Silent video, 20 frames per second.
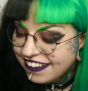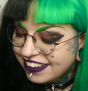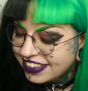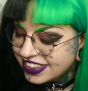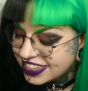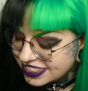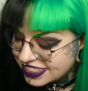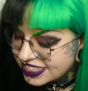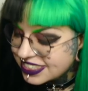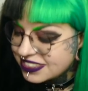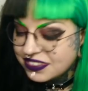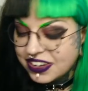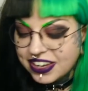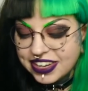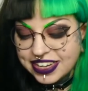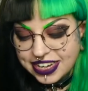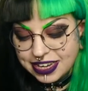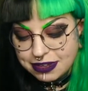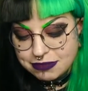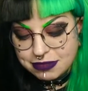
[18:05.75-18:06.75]
This is
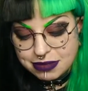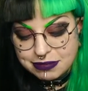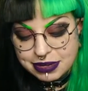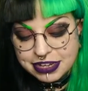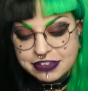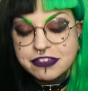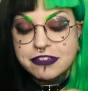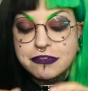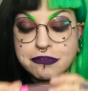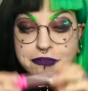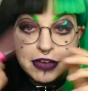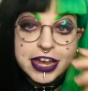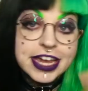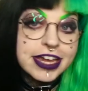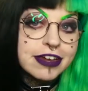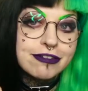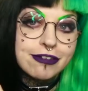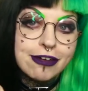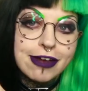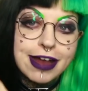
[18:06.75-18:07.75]
my
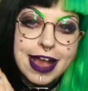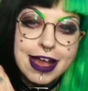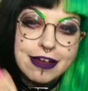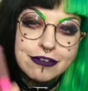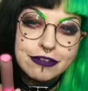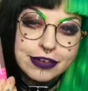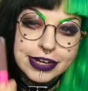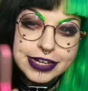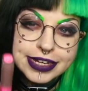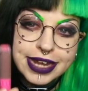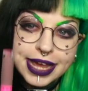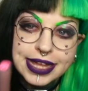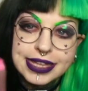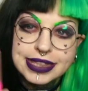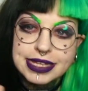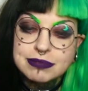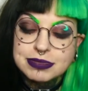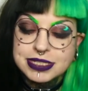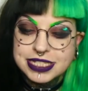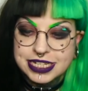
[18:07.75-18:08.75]
favorite everyday
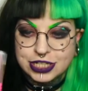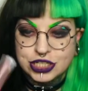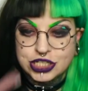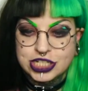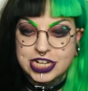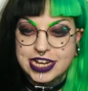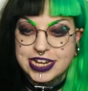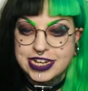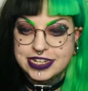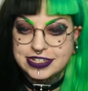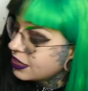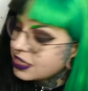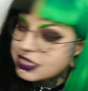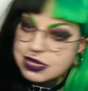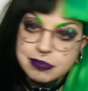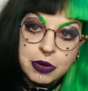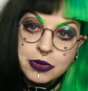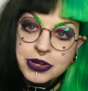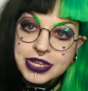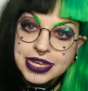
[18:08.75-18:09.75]
lipstick shade, because
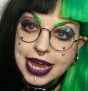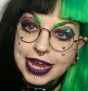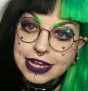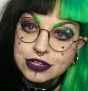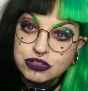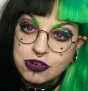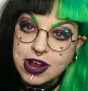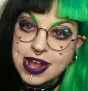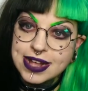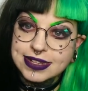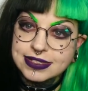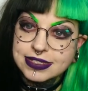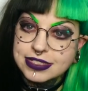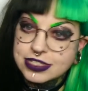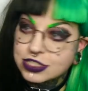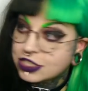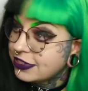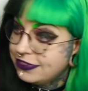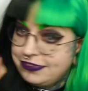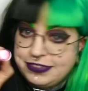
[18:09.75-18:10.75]
I'm only getting
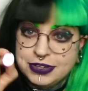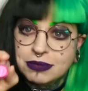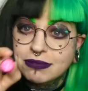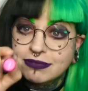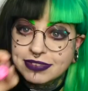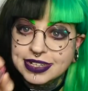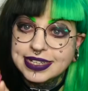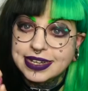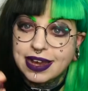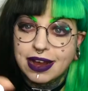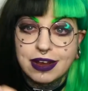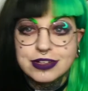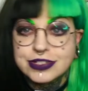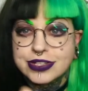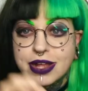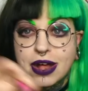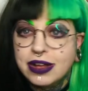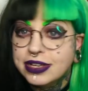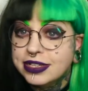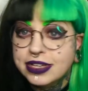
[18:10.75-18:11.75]
dressed to film videos.
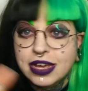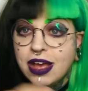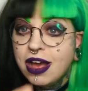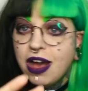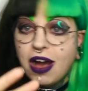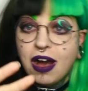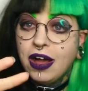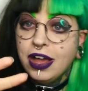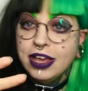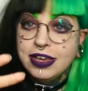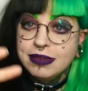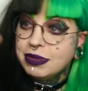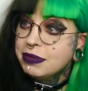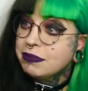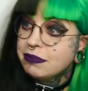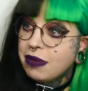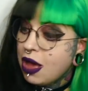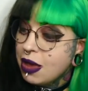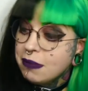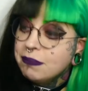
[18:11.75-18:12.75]

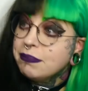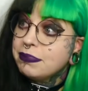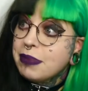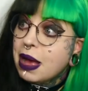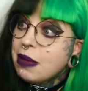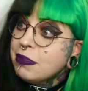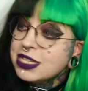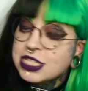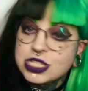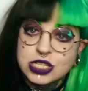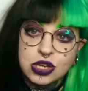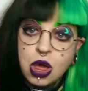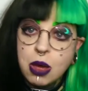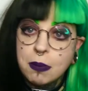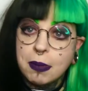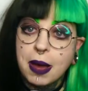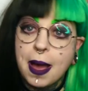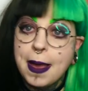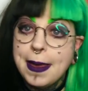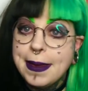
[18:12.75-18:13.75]
I'm a
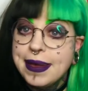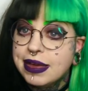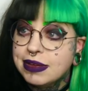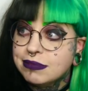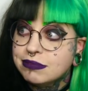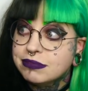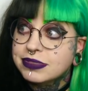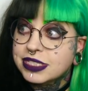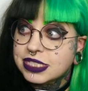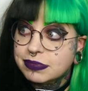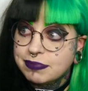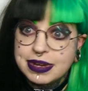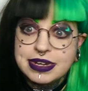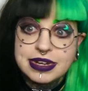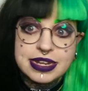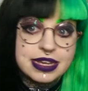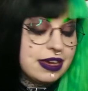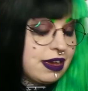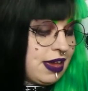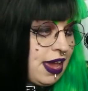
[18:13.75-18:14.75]
slob. I am
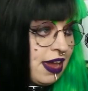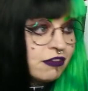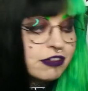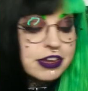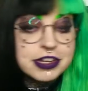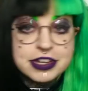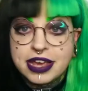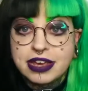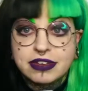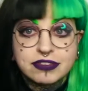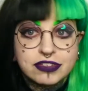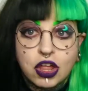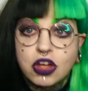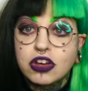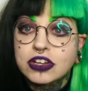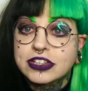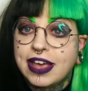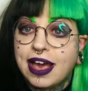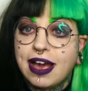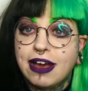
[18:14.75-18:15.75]
spending every day of
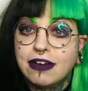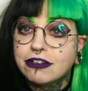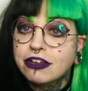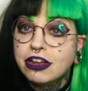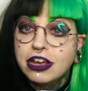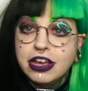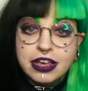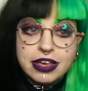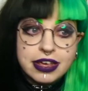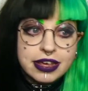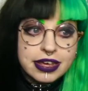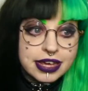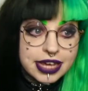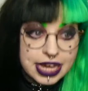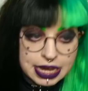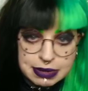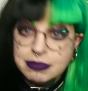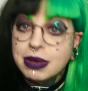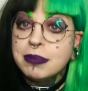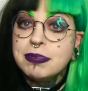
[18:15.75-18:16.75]
lockdown
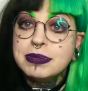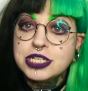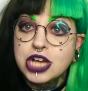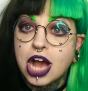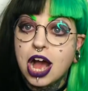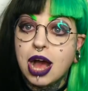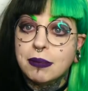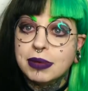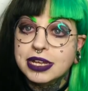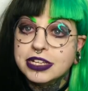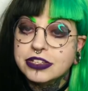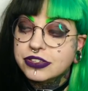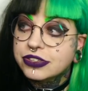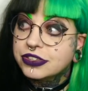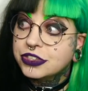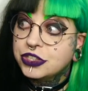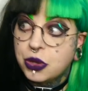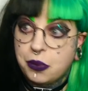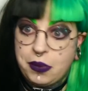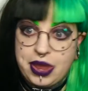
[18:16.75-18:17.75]
in my pajamas
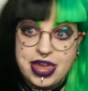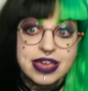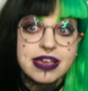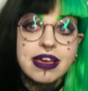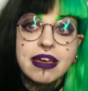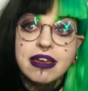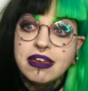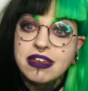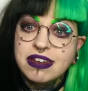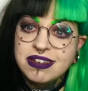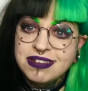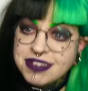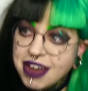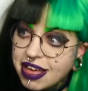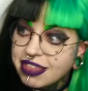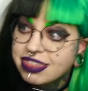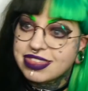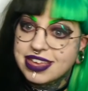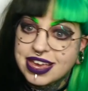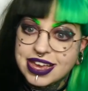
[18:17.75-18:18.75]
doing
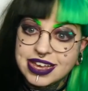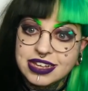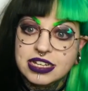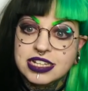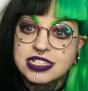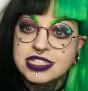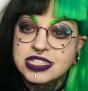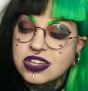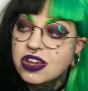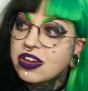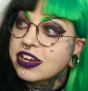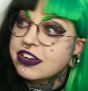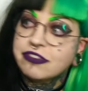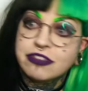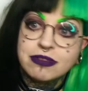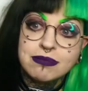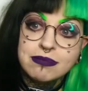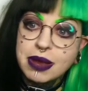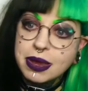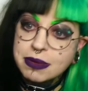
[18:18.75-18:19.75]
nothing aside
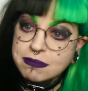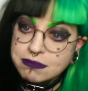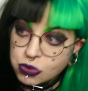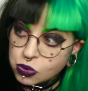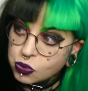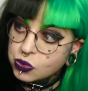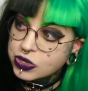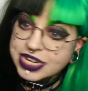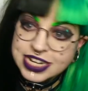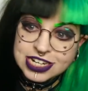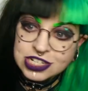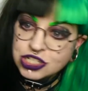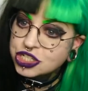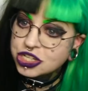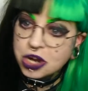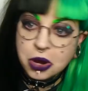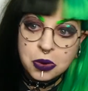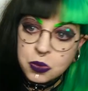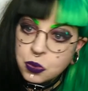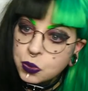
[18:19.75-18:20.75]
from my morning
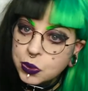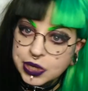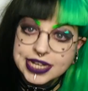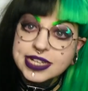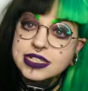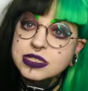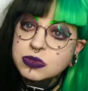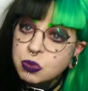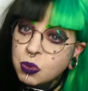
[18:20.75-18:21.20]
Joe Wicks